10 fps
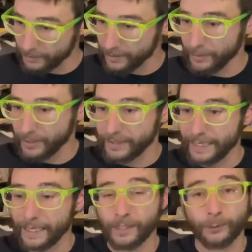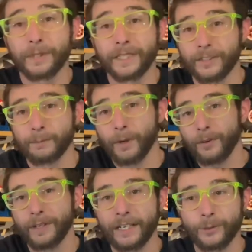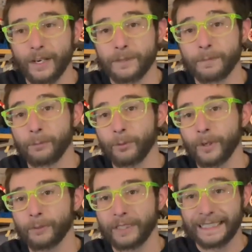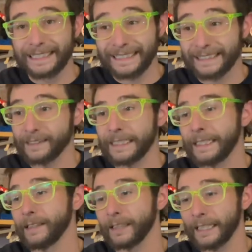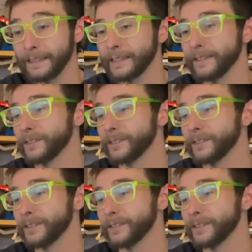something to take out because Mother Nature has been pretty relentless lately.